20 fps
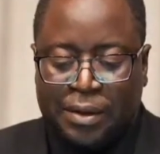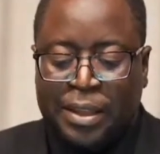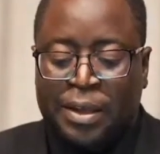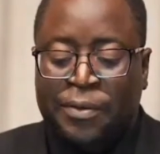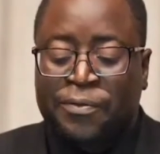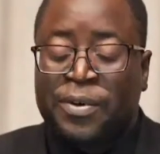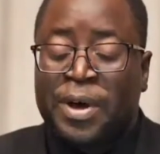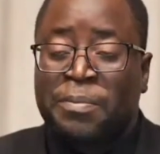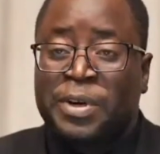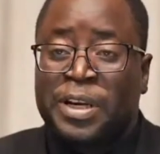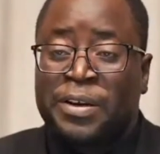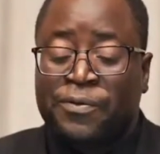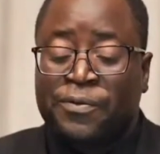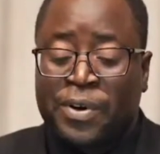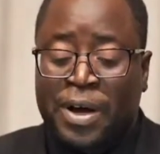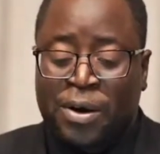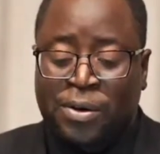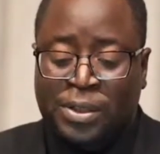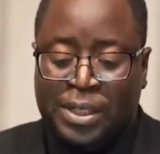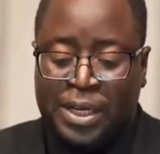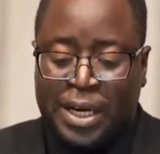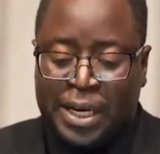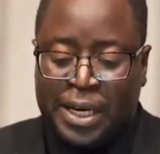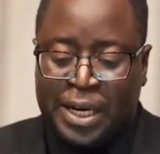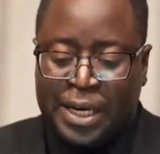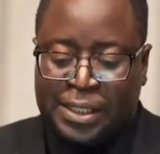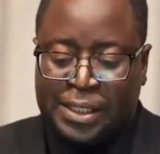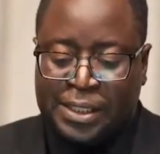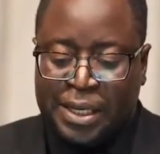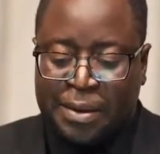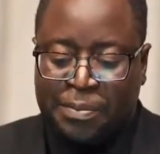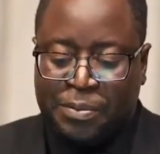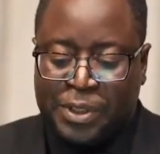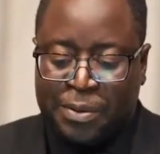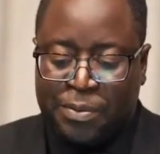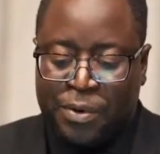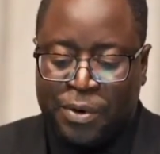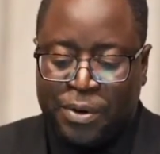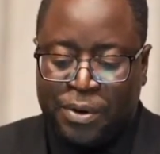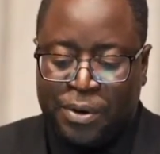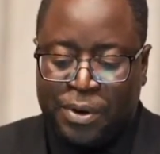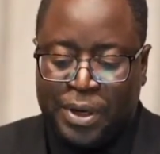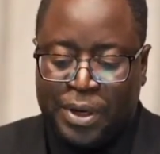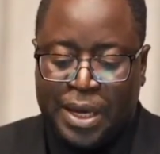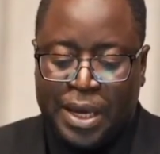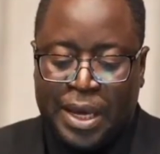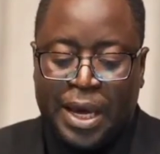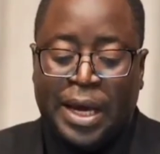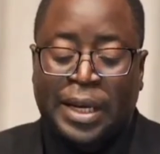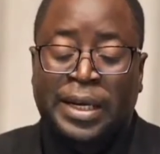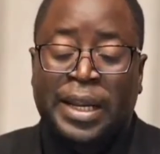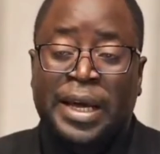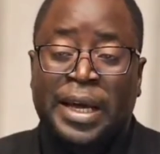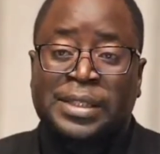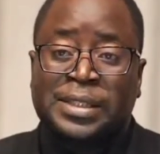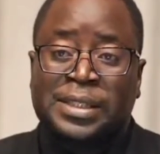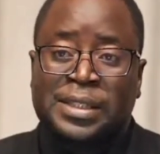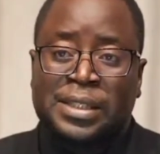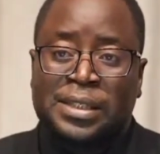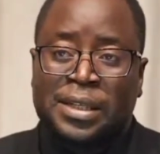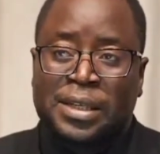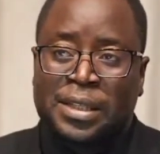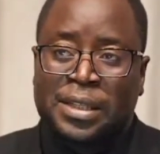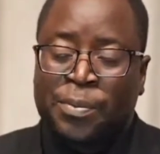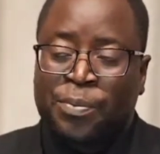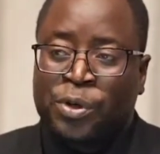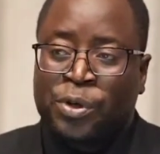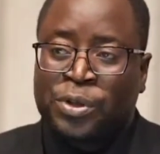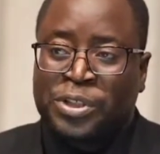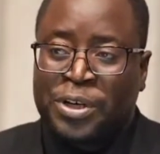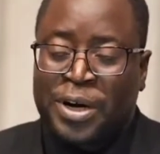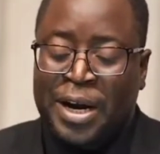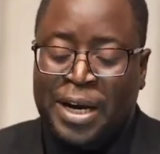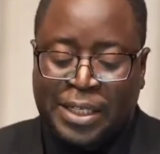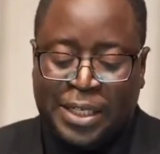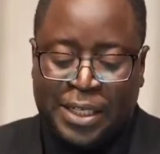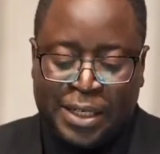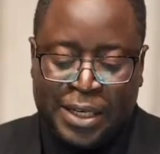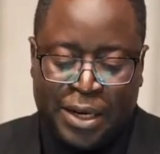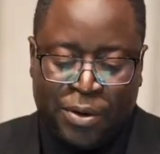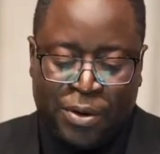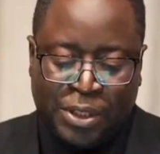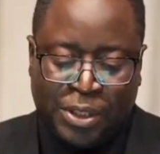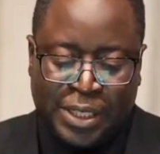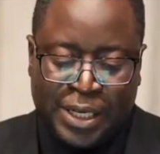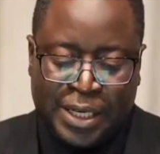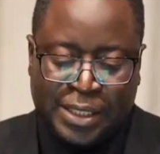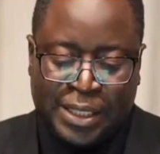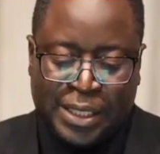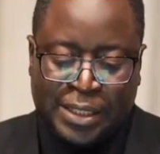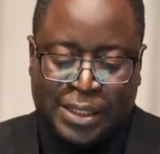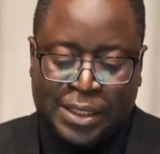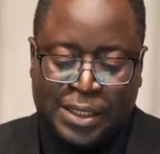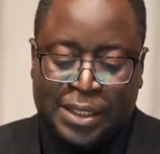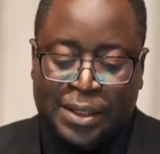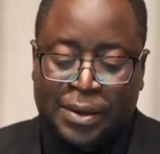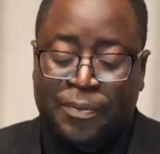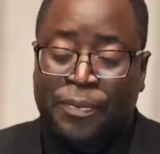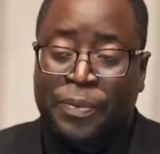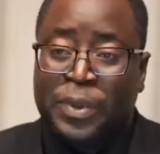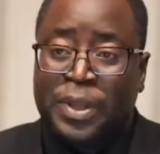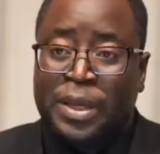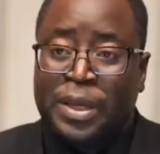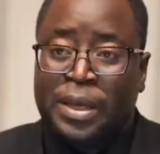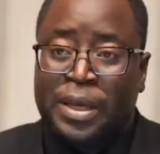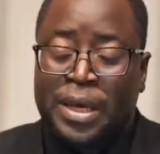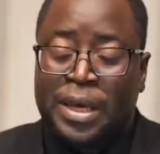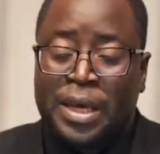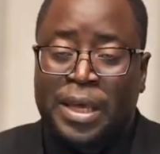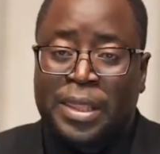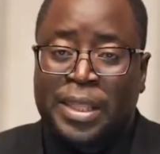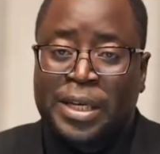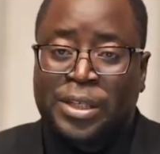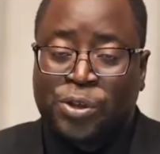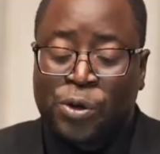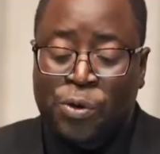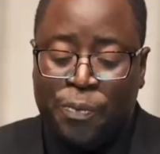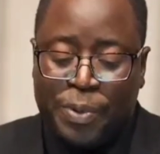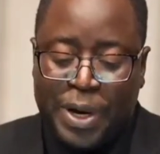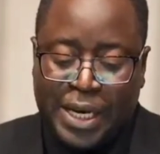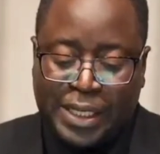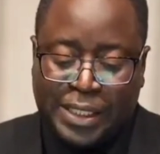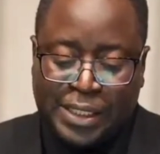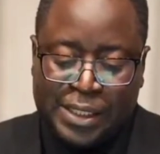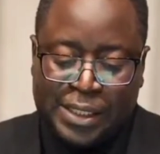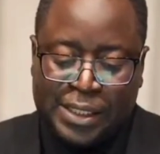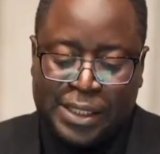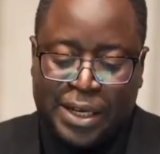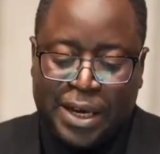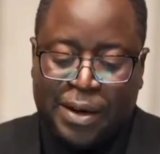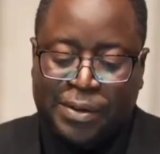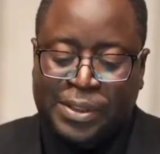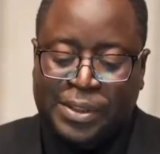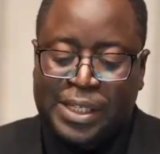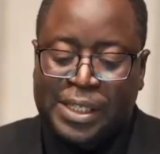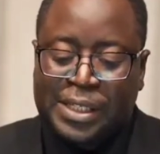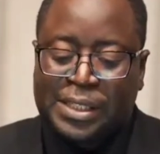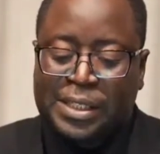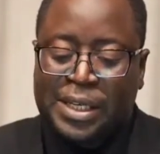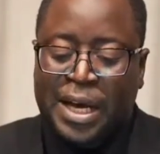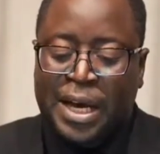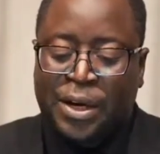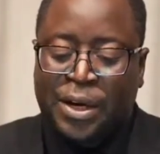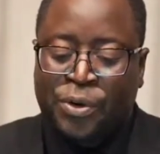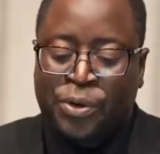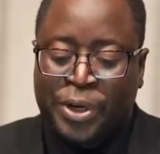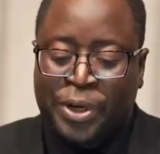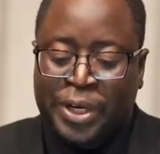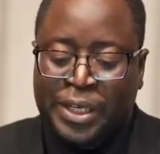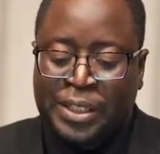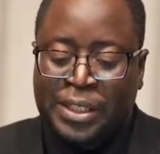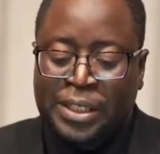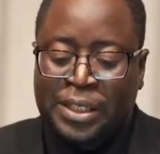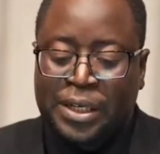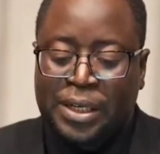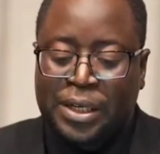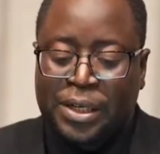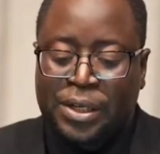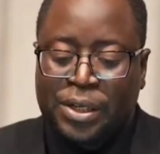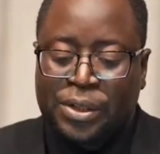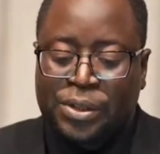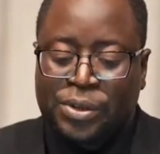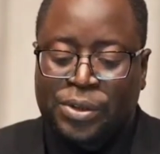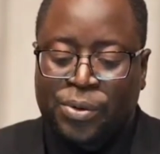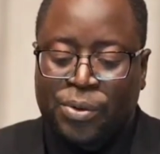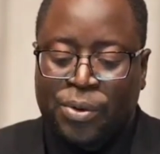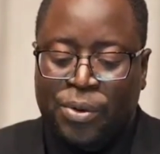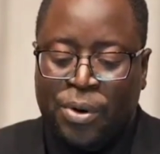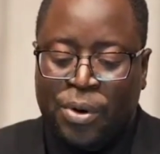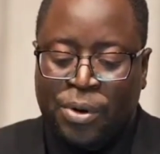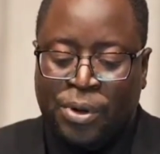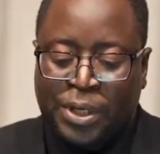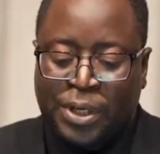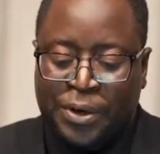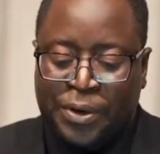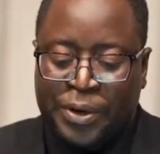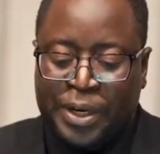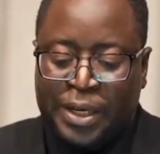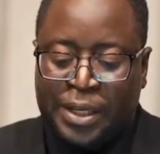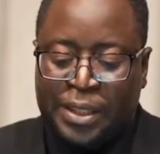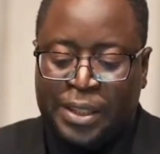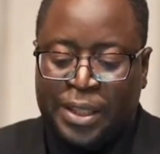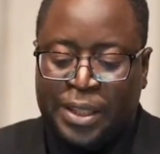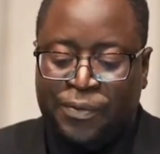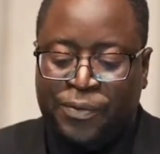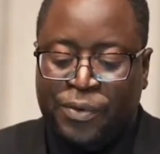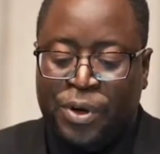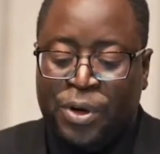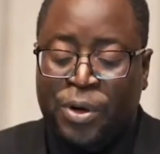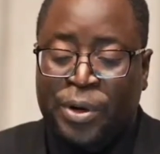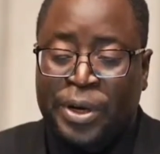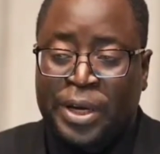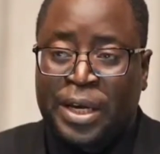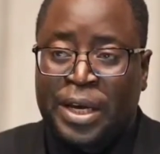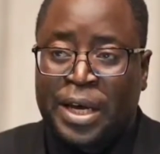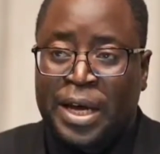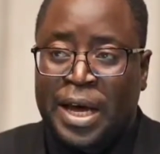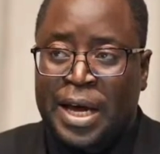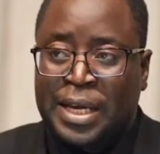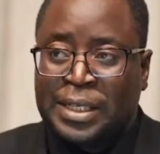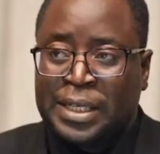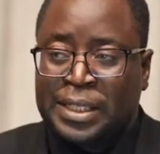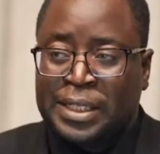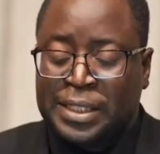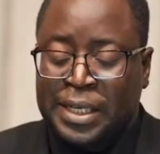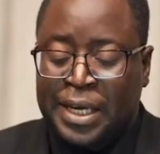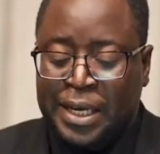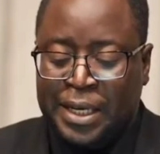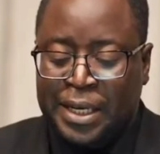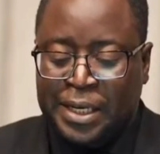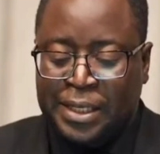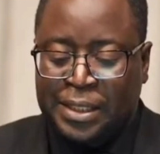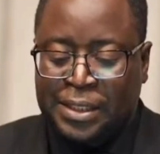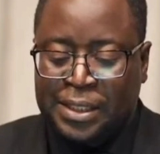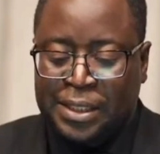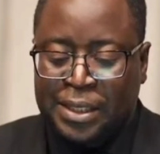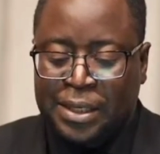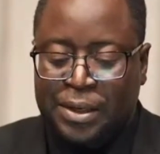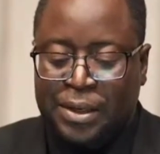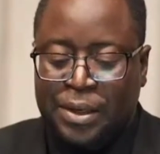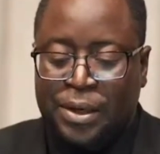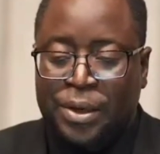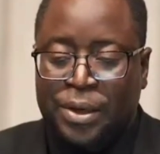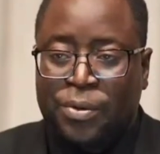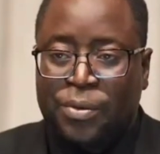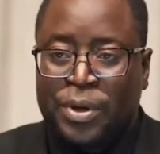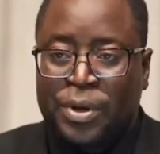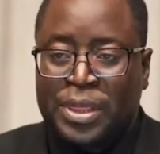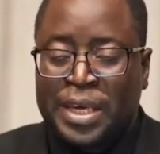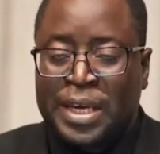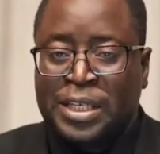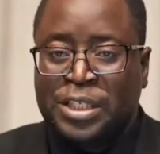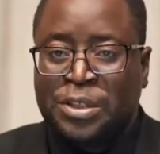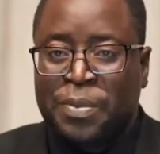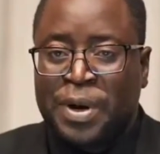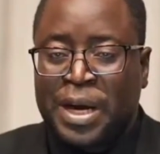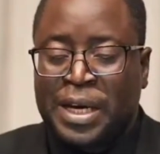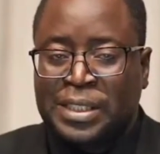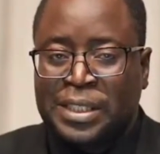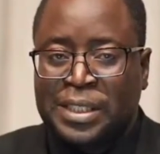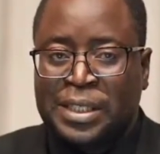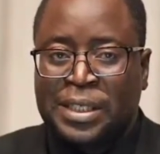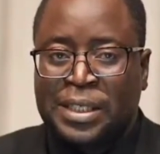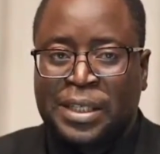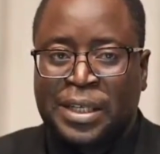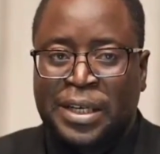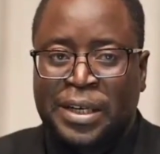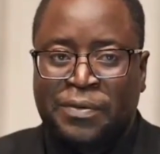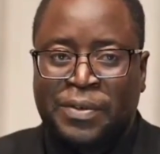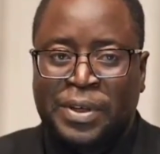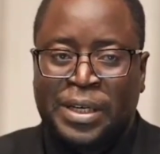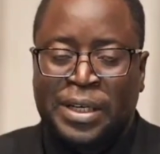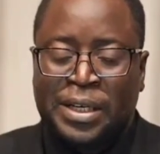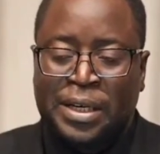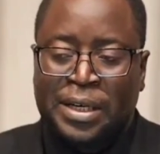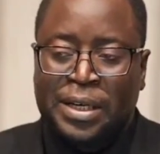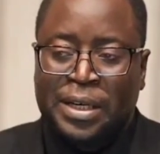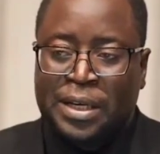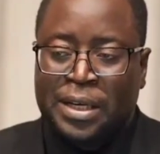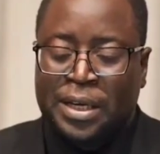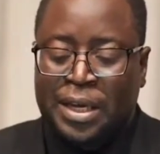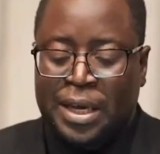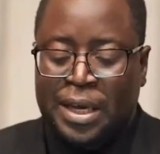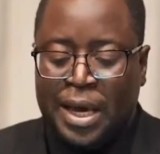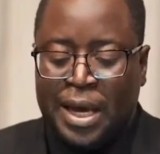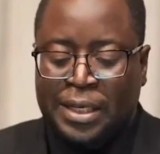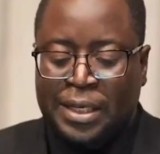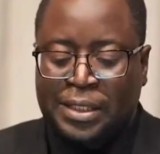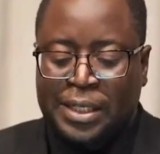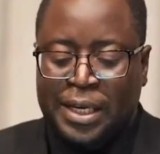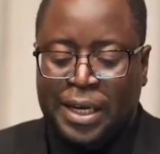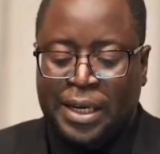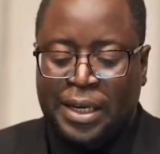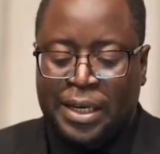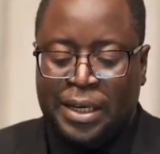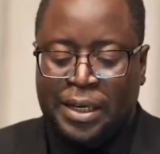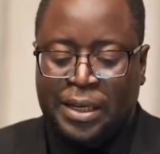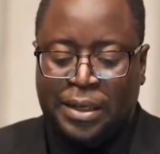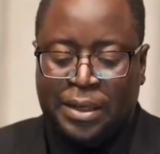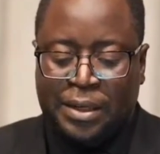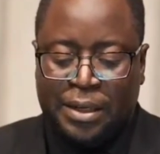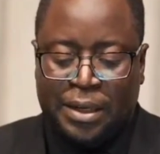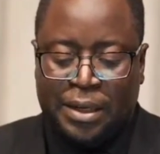the family found unacceptable, and hence the protracted negotiations. The two parties have since agreed to honoring the following undertakings, with each party giving and taking